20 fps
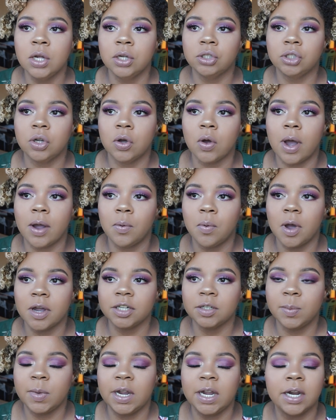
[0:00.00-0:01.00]
So I
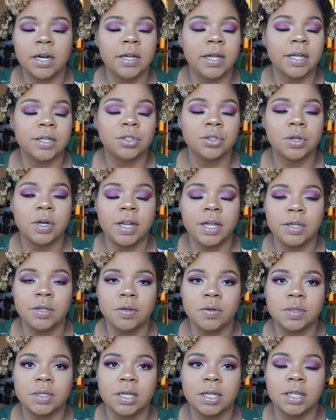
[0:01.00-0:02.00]
washed my hair yesterday
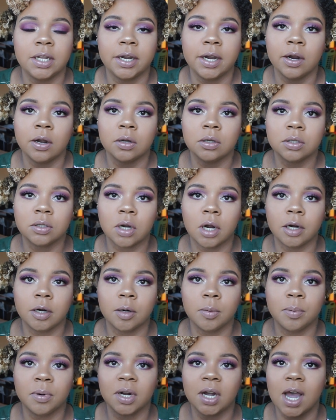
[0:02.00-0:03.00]
using the Carol's
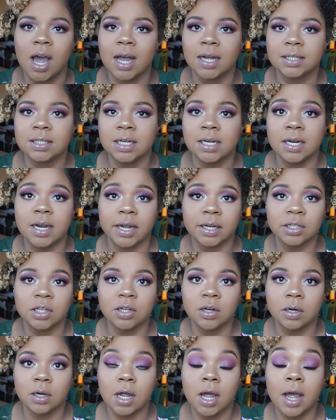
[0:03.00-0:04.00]
Daughter Precaxi
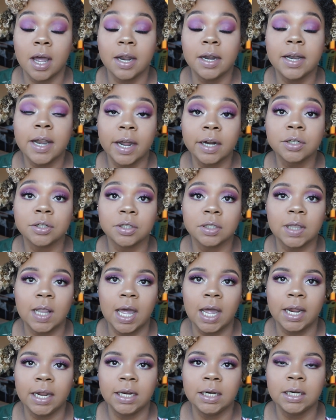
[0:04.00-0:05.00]
Nectar
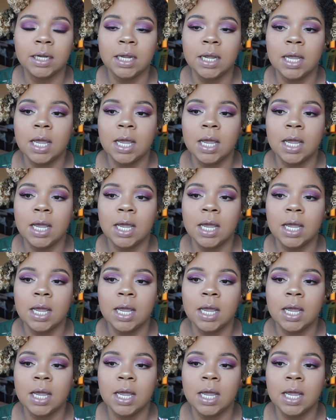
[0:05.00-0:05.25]
line.